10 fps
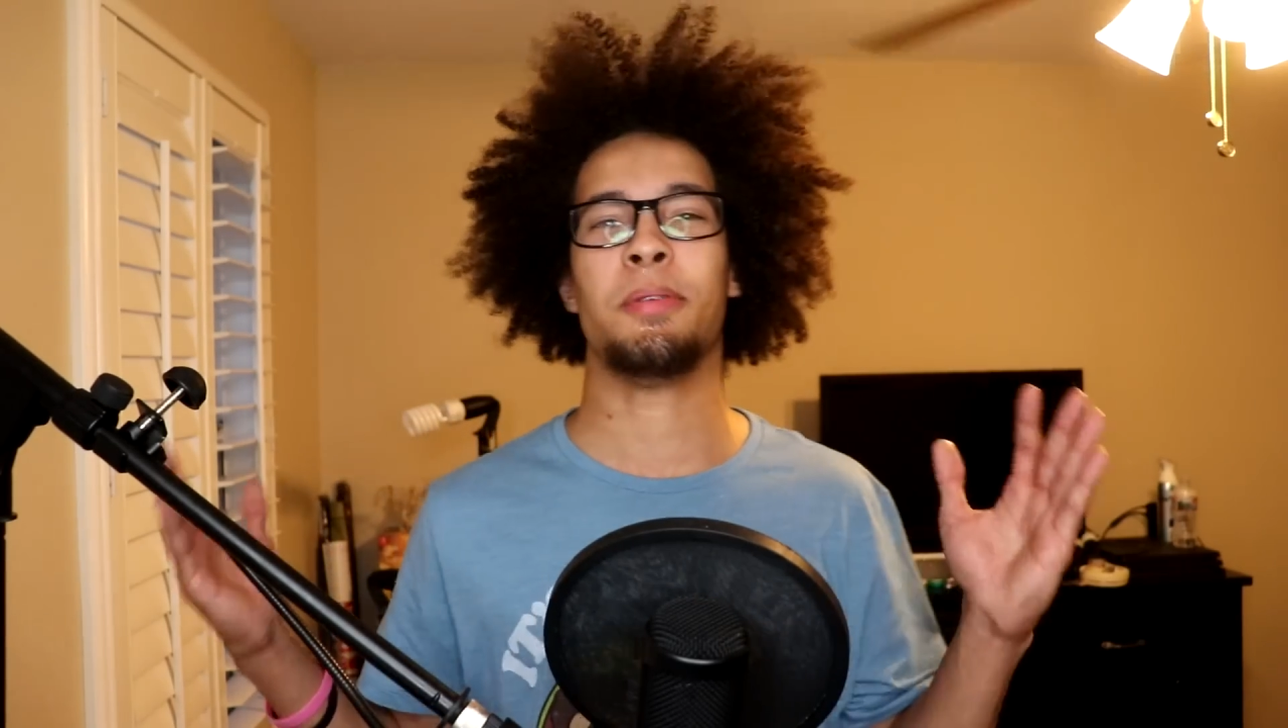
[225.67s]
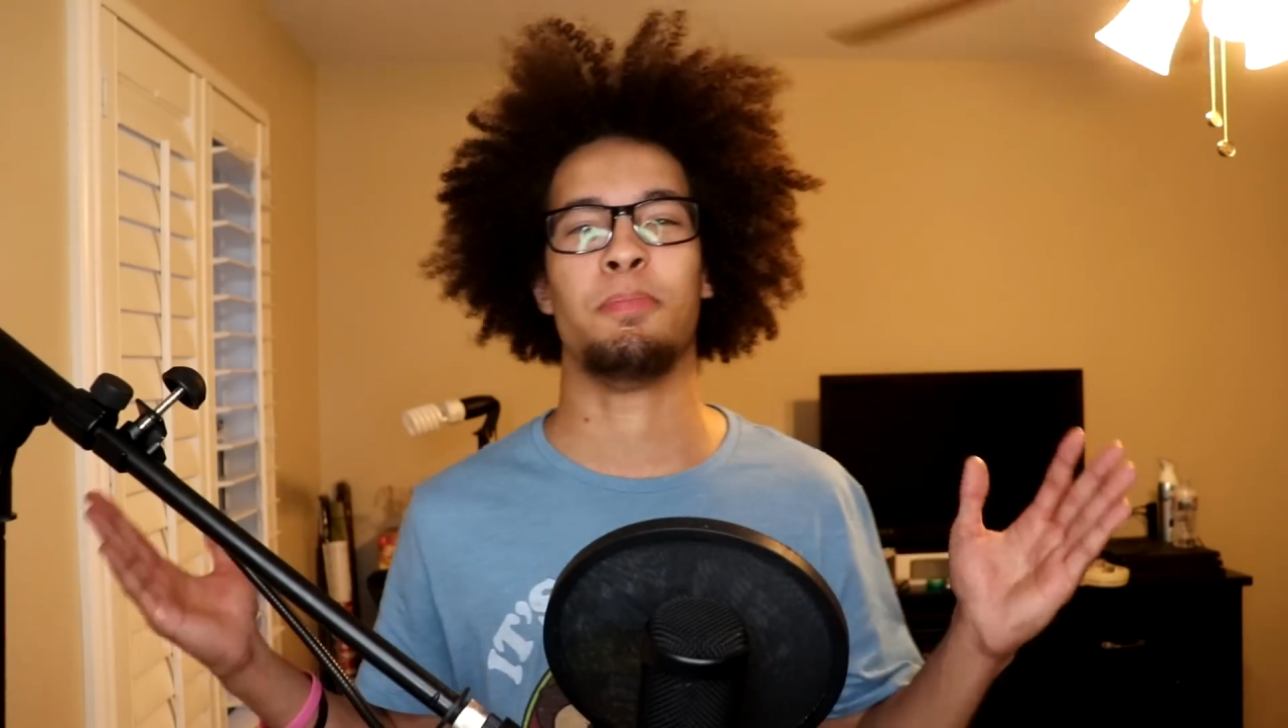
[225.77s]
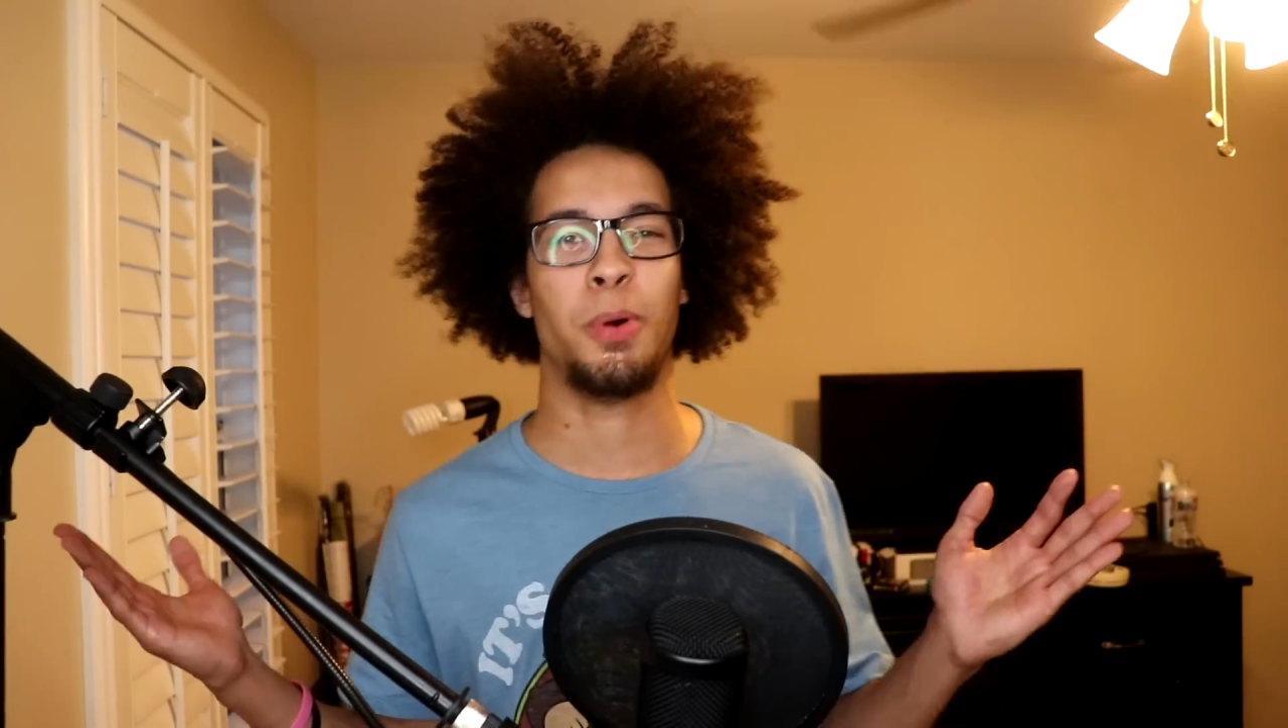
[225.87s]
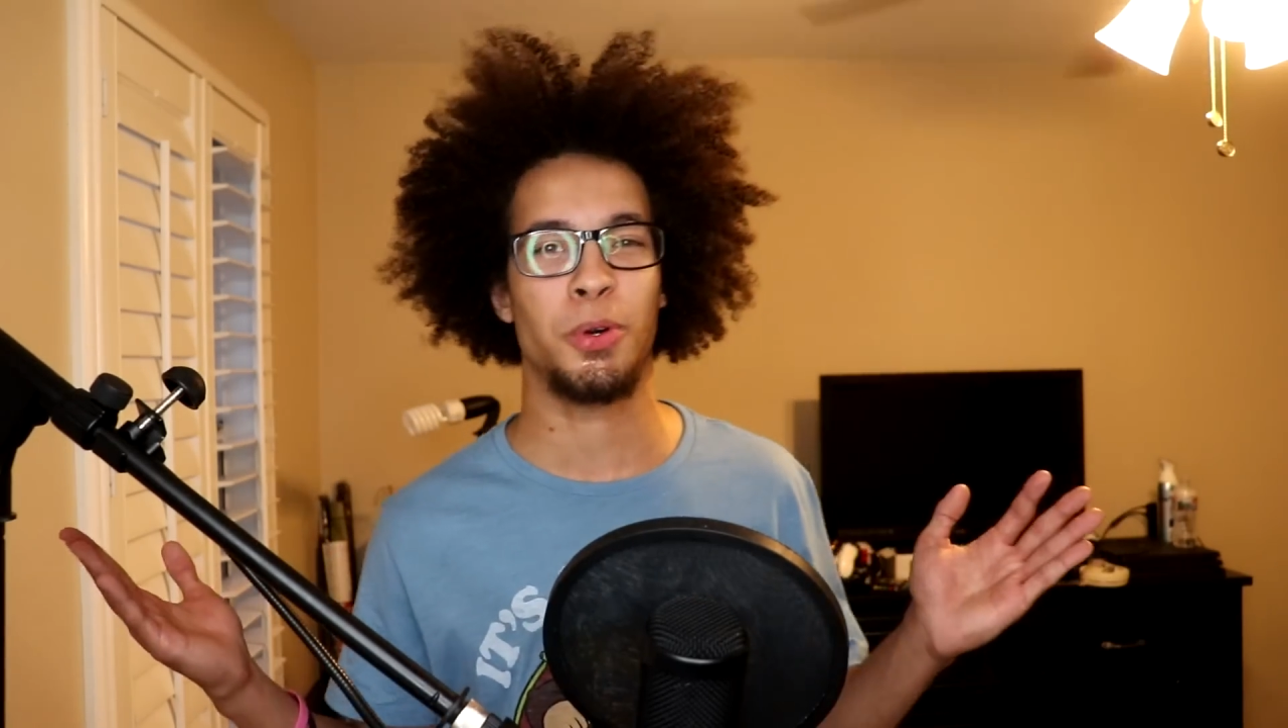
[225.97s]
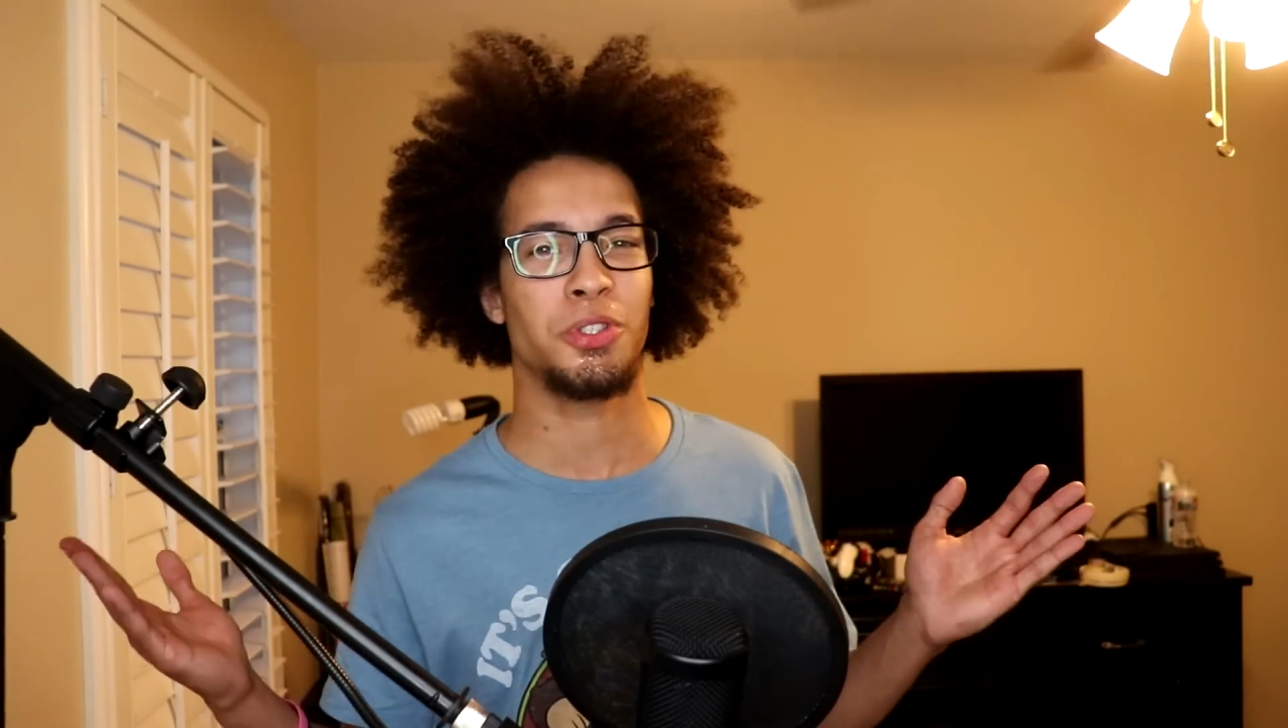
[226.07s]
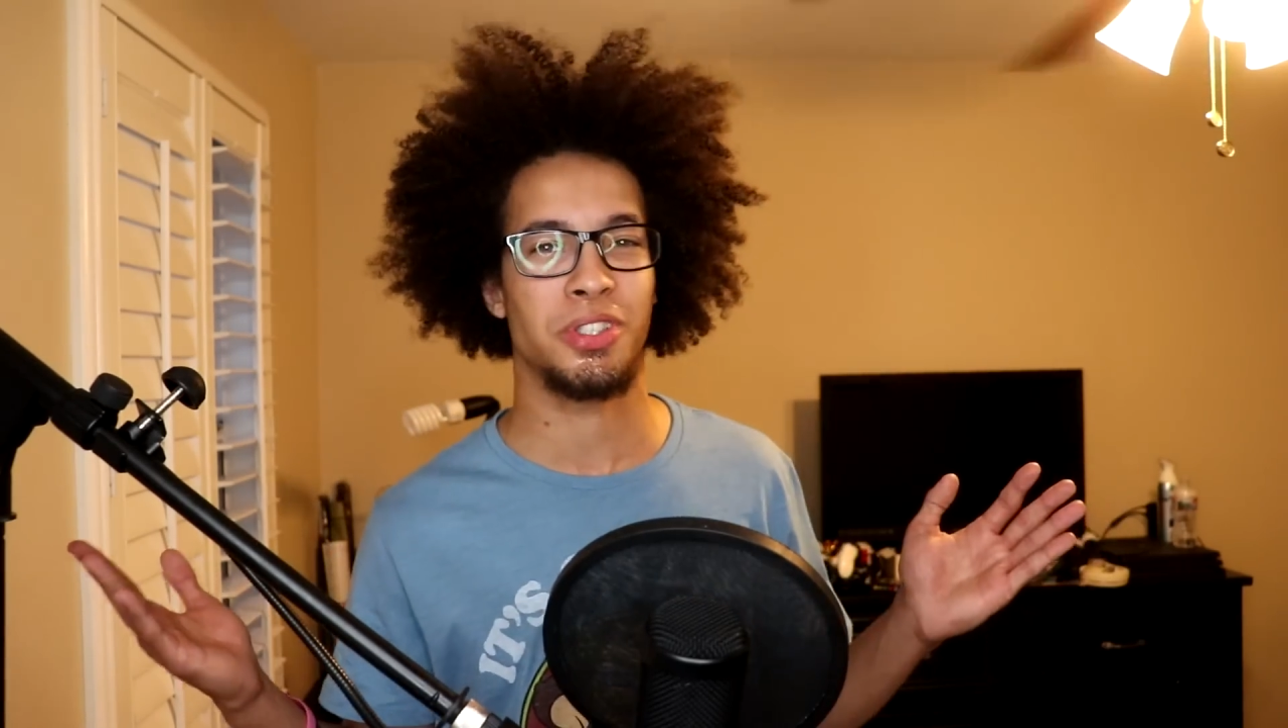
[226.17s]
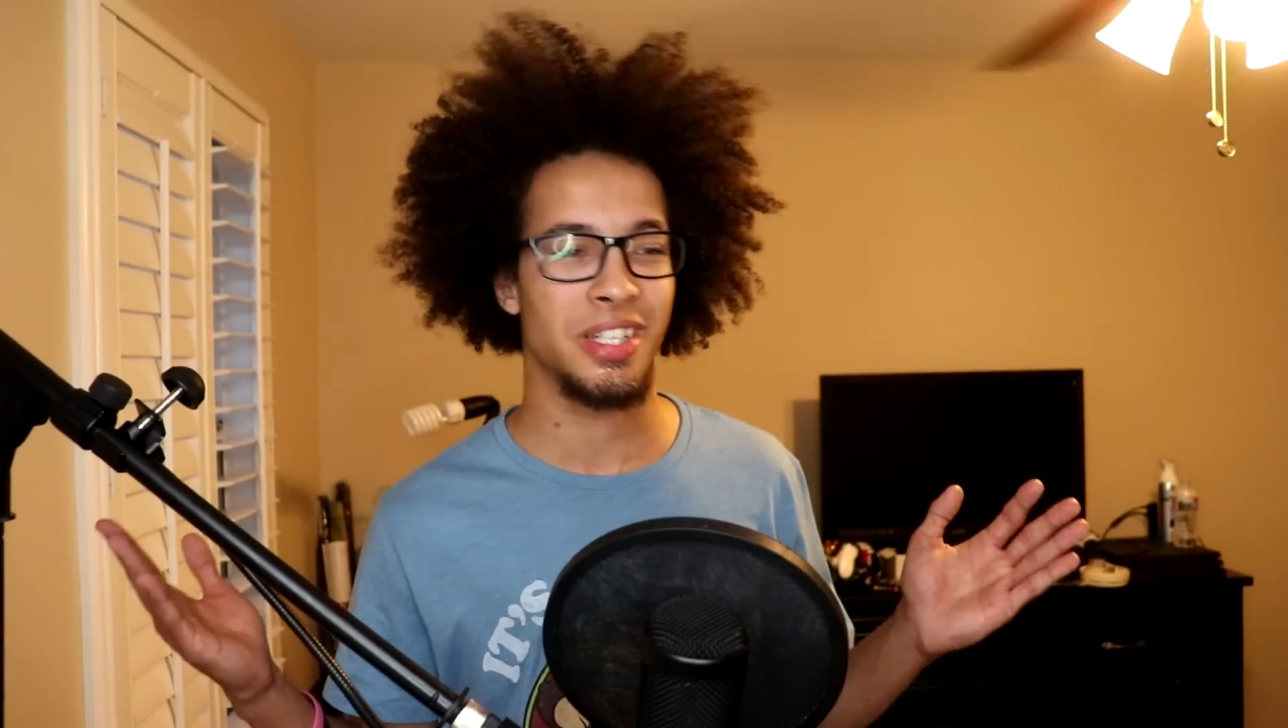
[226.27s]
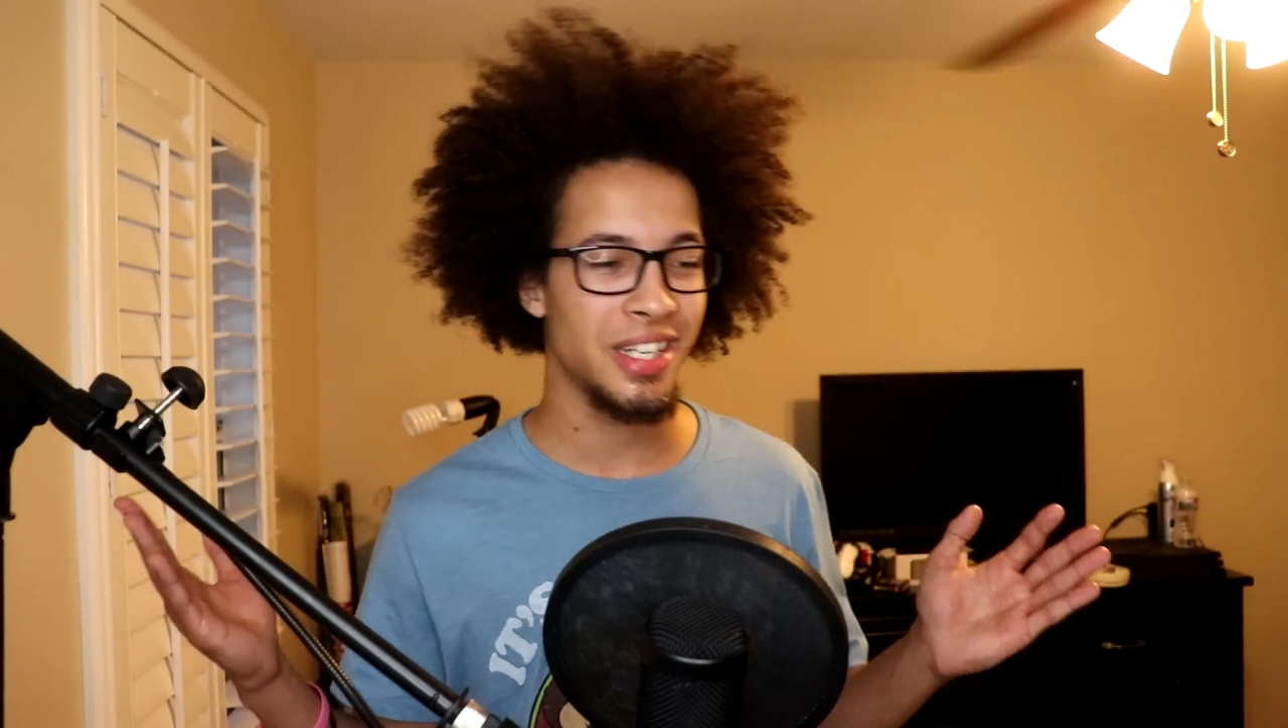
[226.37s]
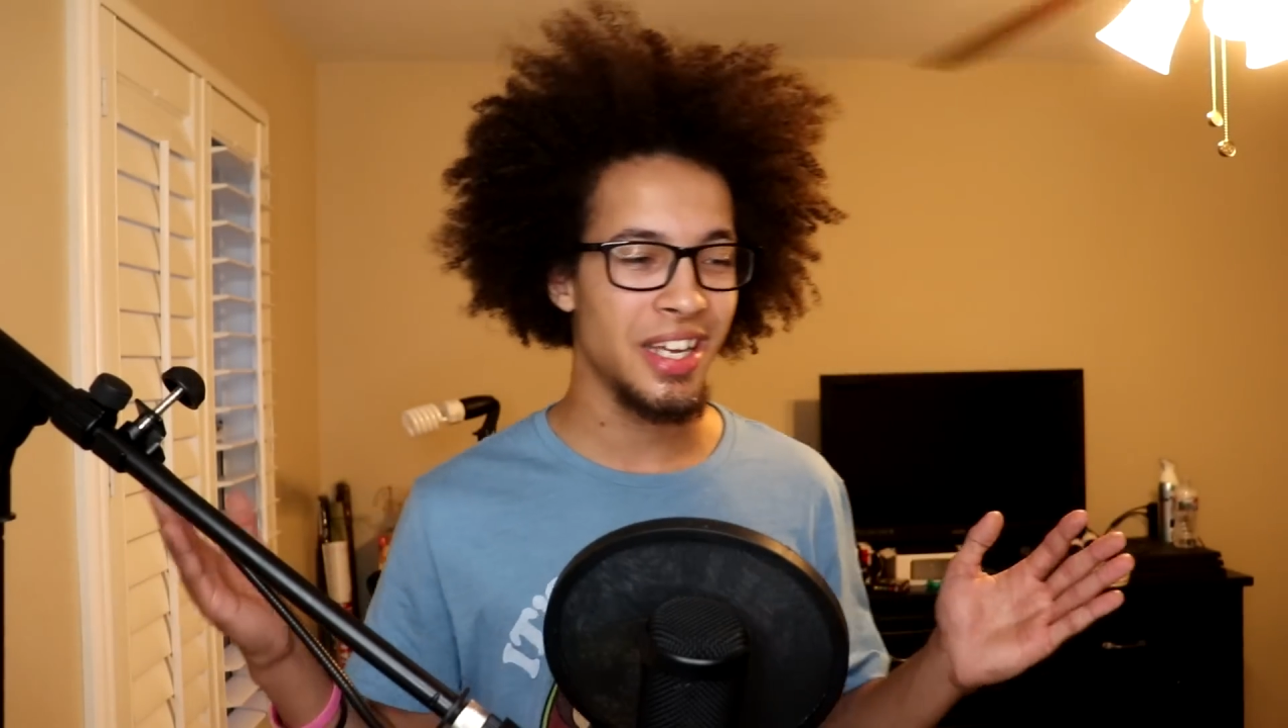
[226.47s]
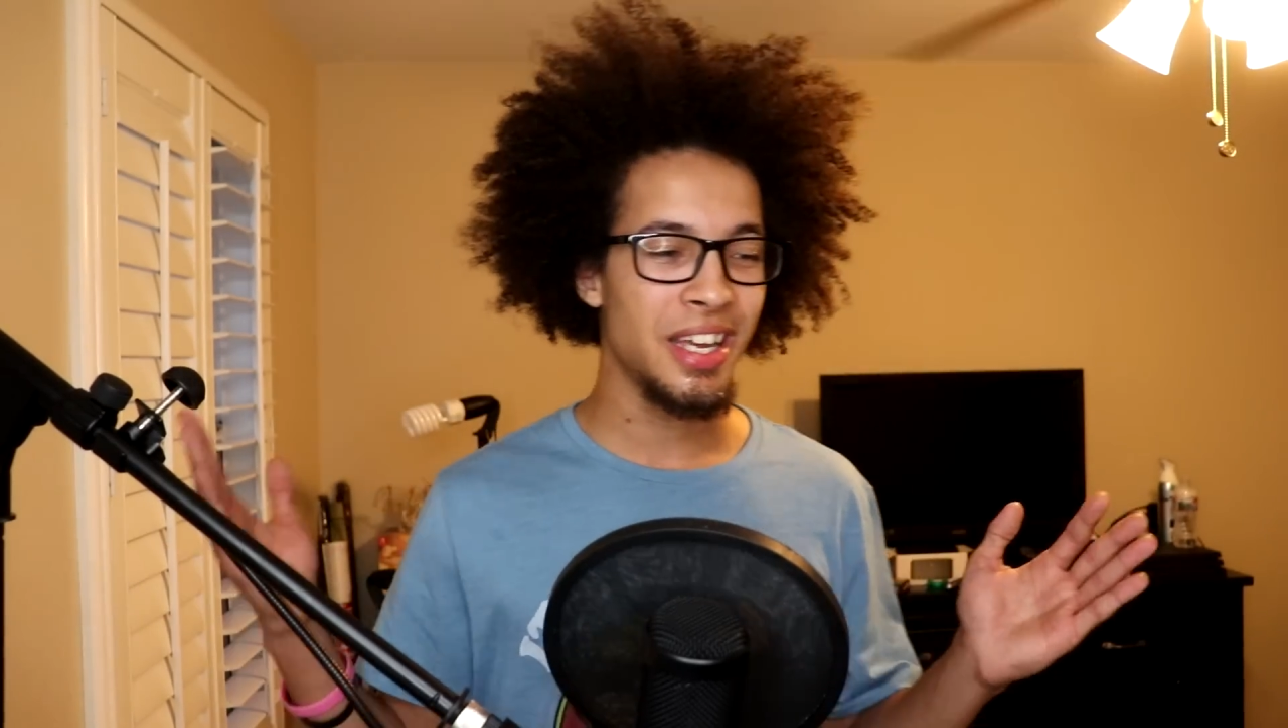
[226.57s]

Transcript: in portrait.